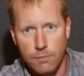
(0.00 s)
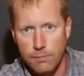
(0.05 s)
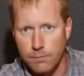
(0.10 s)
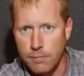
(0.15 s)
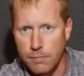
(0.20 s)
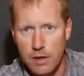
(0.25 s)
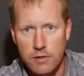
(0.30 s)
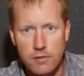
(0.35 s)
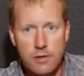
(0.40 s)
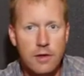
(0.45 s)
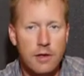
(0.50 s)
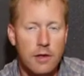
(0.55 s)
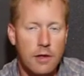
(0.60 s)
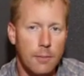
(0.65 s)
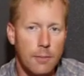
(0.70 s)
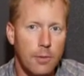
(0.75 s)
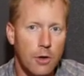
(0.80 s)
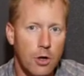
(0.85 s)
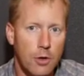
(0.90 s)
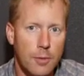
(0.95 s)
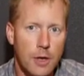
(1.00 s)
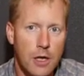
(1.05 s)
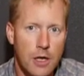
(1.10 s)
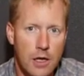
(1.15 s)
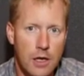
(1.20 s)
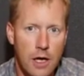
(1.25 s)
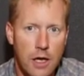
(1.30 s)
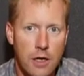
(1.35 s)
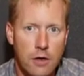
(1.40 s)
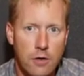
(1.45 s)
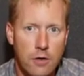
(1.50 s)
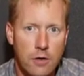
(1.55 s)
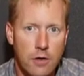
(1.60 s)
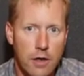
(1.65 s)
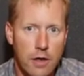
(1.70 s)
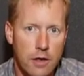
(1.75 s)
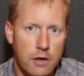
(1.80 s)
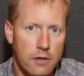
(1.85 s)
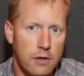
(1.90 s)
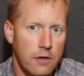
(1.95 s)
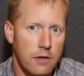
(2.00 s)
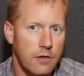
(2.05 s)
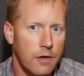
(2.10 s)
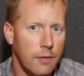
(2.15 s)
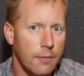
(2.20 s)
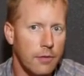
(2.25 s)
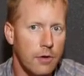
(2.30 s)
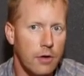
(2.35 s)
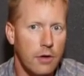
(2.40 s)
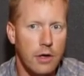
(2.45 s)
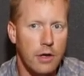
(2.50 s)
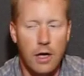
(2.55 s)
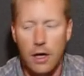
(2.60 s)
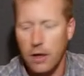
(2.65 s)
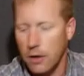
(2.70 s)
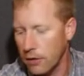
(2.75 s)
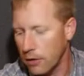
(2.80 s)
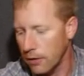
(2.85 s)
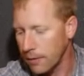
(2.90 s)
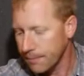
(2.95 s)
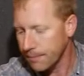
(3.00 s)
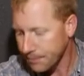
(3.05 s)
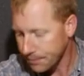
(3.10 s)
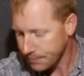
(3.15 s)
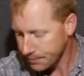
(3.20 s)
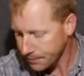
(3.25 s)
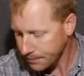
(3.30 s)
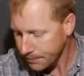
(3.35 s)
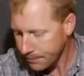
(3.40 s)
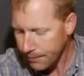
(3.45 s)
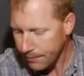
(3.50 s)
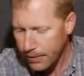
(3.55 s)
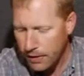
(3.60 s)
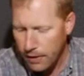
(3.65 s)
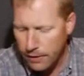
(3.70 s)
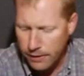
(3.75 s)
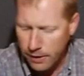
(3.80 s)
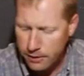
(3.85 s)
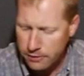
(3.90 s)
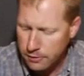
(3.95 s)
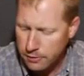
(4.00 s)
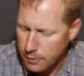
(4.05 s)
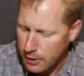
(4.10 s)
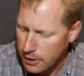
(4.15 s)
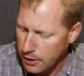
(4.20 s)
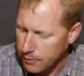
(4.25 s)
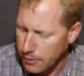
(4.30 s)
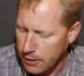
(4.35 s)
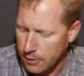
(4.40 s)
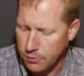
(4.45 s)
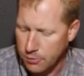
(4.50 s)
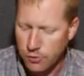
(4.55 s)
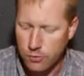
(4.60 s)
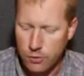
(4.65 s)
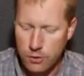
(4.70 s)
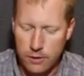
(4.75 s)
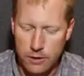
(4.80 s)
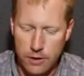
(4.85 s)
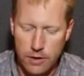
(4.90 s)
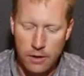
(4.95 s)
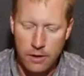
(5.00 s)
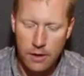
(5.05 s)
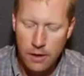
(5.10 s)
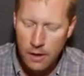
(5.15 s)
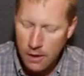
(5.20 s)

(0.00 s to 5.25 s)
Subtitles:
basically a permanent anchor and a temporary anchor. That should be coming up shortly.